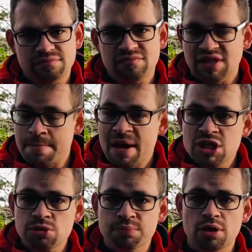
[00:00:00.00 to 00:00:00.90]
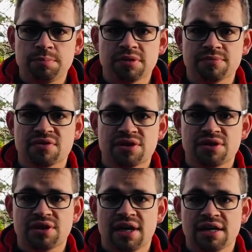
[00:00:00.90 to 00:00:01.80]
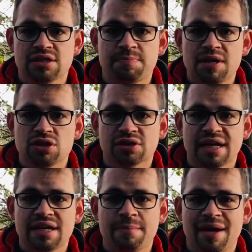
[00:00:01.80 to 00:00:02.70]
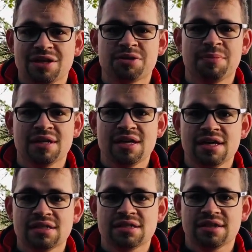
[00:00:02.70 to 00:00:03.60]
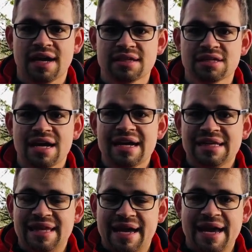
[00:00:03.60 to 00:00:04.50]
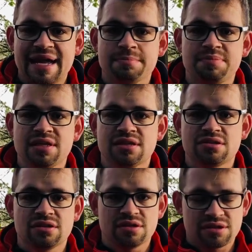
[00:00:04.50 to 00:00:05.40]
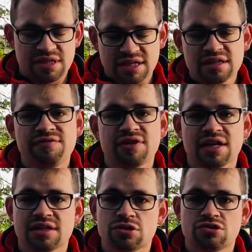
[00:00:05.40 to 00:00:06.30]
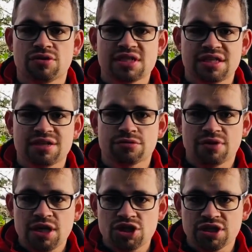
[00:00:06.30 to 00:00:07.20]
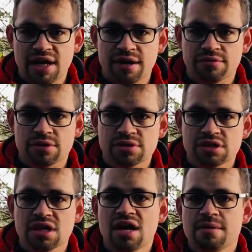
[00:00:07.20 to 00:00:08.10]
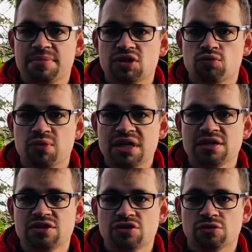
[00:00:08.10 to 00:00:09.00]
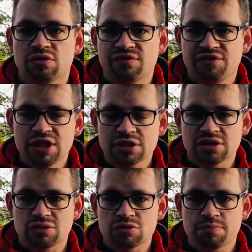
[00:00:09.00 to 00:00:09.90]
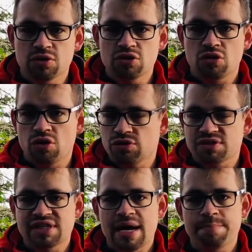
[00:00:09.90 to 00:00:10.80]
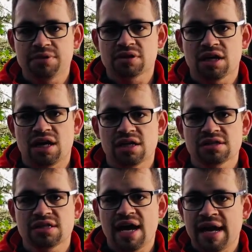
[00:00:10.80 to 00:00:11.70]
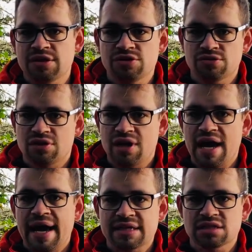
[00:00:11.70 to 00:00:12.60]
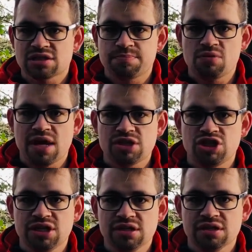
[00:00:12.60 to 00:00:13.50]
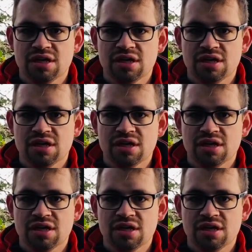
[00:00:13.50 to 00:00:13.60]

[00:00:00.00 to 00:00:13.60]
The major problem with spatial data management is that there can be significant transliteration errors between your field notebook or your sample cards and your Excel spreadsheet.